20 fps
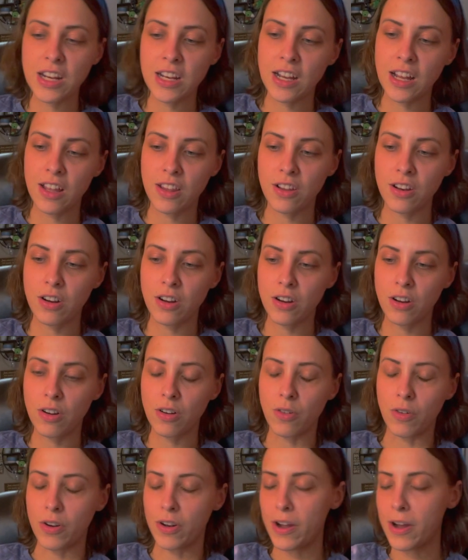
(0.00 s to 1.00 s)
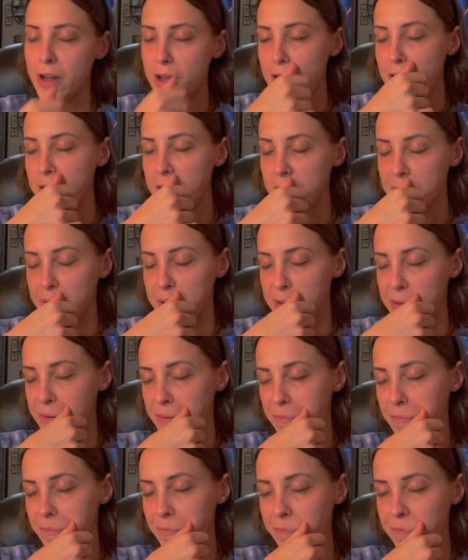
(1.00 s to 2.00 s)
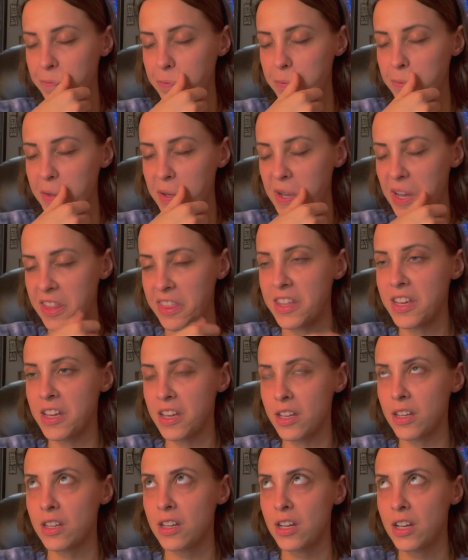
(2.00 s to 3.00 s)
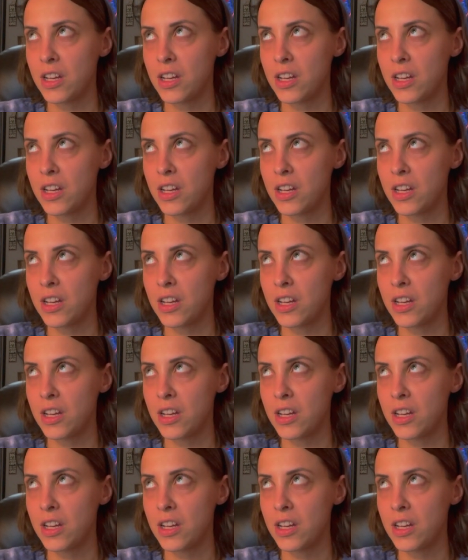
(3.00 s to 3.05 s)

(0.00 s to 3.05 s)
together or not, I think,